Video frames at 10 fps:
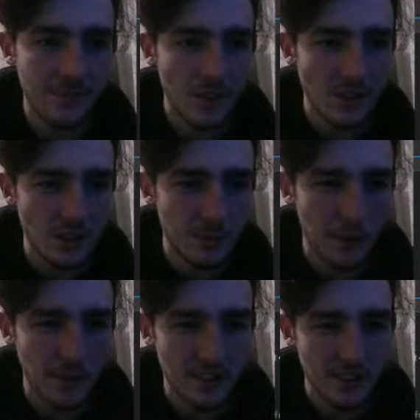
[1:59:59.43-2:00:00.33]

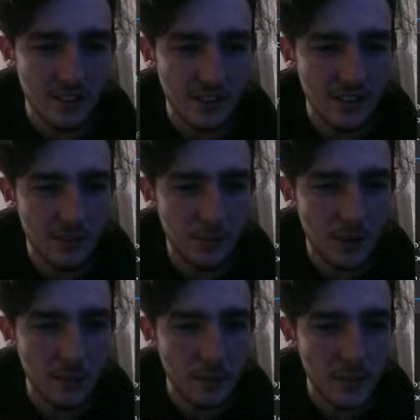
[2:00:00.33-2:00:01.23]
Should
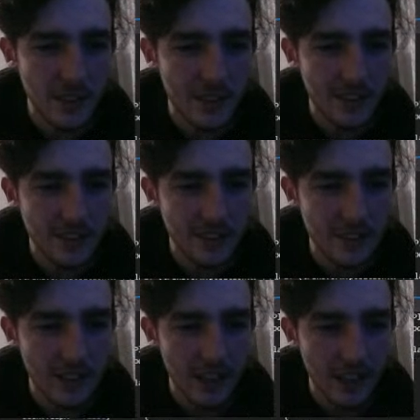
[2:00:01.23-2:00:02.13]
probably
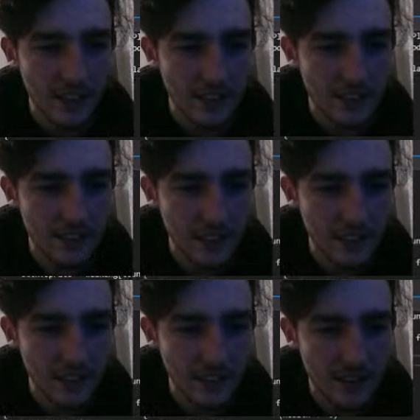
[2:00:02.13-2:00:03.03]
also add
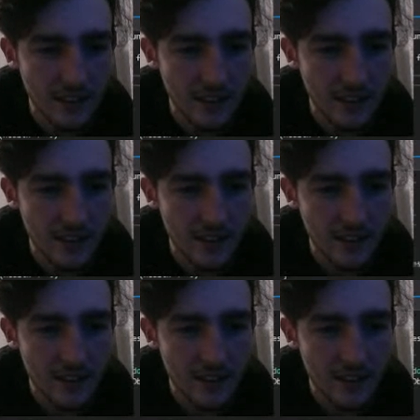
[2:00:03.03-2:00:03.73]
another thing.